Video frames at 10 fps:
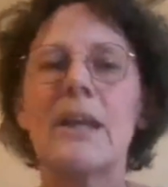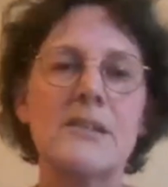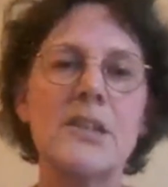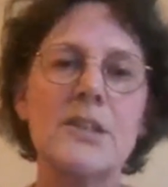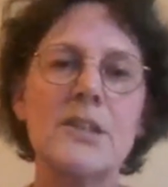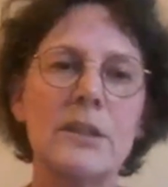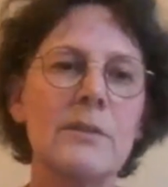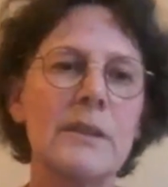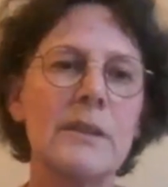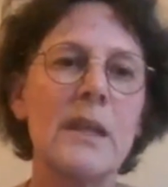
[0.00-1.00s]
getting
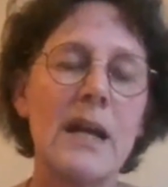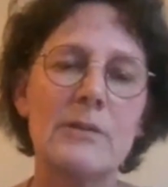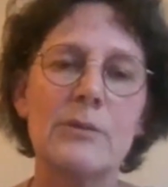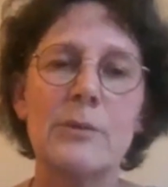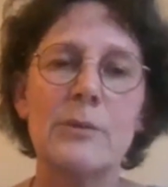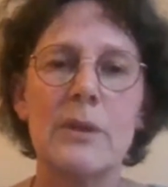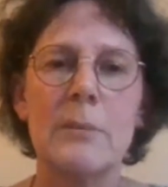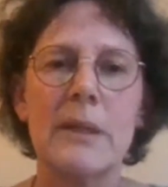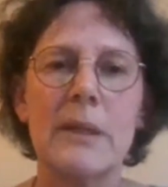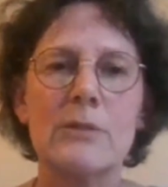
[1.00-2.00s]
children out of work
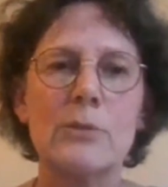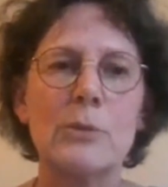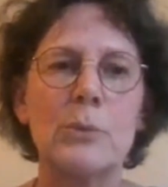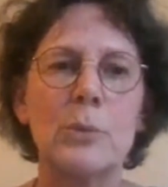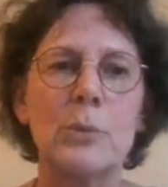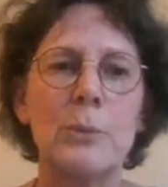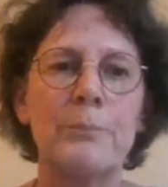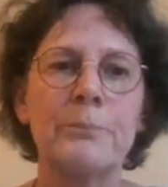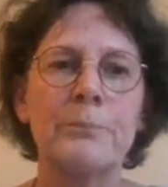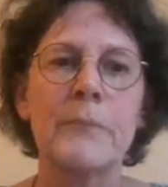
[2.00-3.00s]
and back to school.
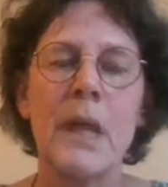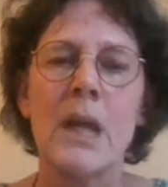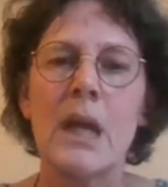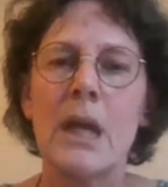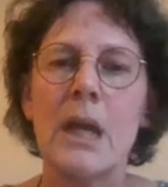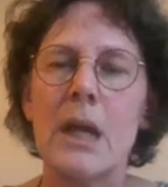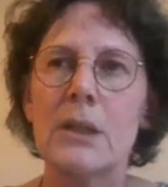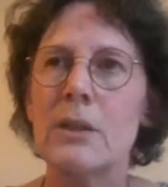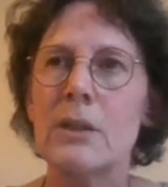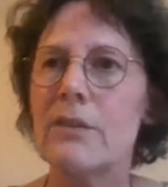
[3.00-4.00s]

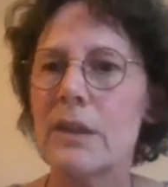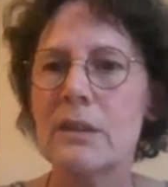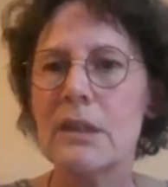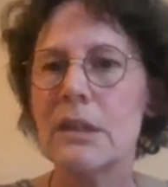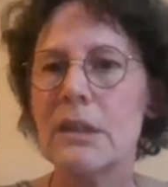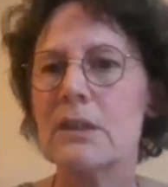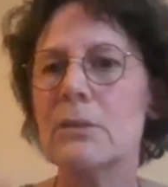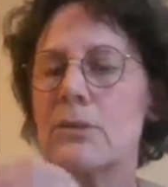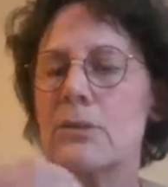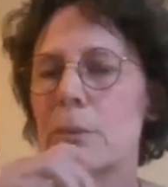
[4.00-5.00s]
Another thing that I
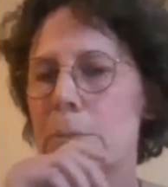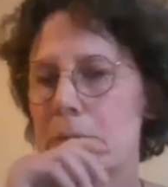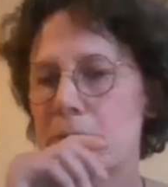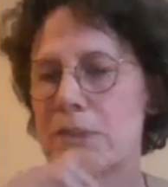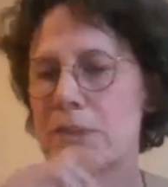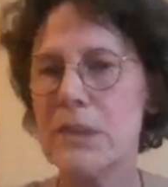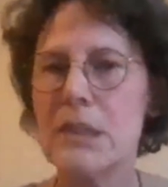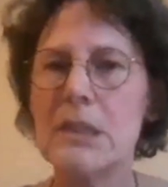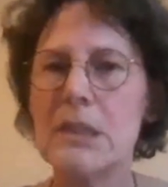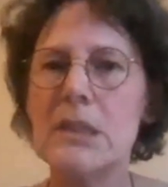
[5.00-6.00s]
can also post
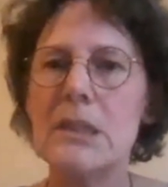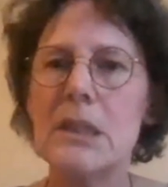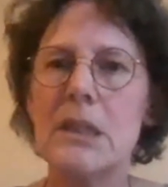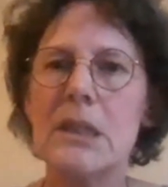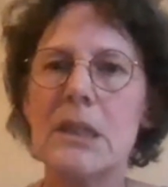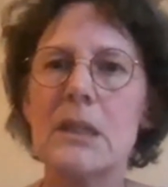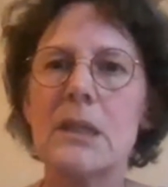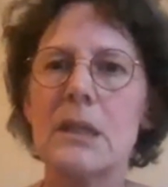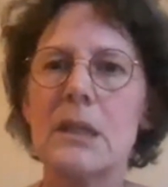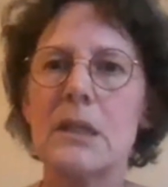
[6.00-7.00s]
in the
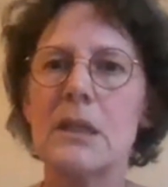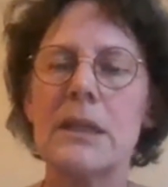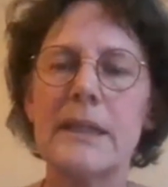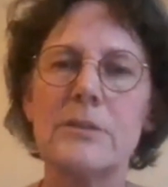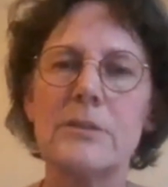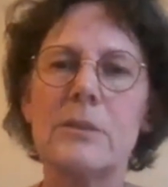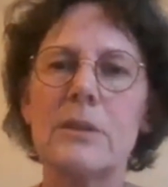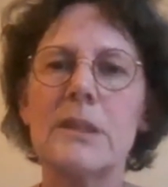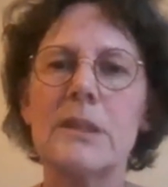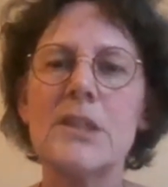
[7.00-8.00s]
later
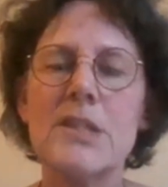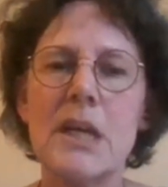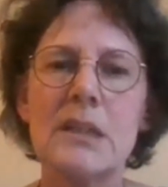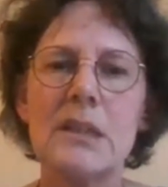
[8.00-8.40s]
on in the